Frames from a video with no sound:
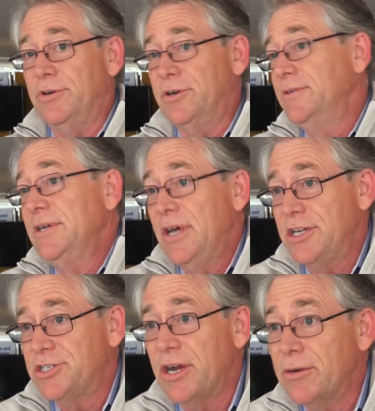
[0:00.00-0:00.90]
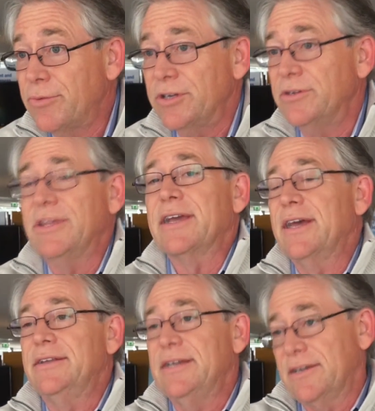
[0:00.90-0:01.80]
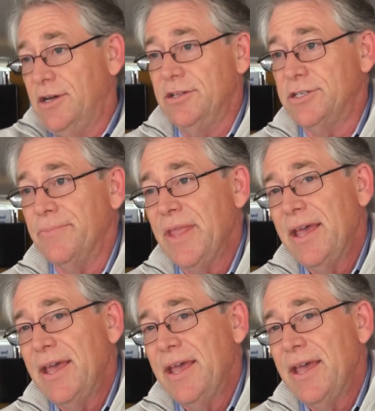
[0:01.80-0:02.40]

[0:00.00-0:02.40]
or a shared printer, that kind of technology.